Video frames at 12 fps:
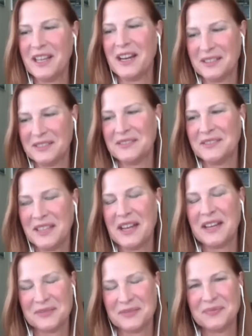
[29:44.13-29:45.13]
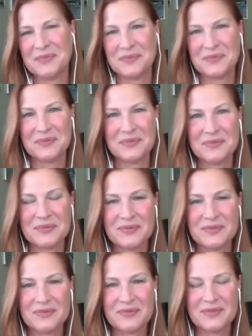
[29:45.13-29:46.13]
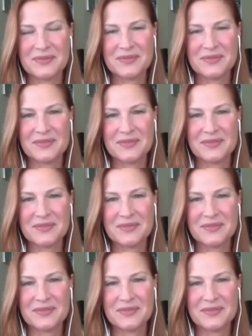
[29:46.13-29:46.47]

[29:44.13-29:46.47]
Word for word: Yeah, yeah, intimidated. But